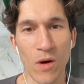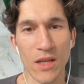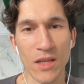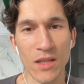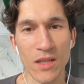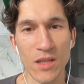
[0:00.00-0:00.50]
I
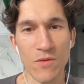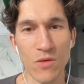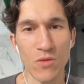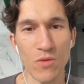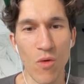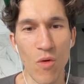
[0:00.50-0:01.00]
can give
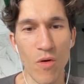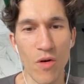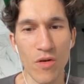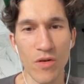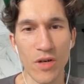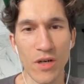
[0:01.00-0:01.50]
you
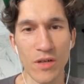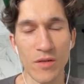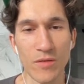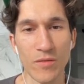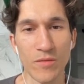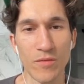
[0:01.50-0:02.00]
ore
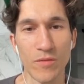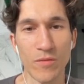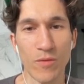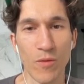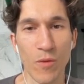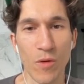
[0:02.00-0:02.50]

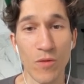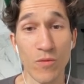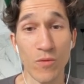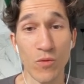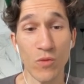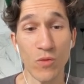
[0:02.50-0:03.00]
for
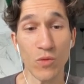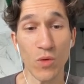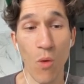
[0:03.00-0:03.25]
wood,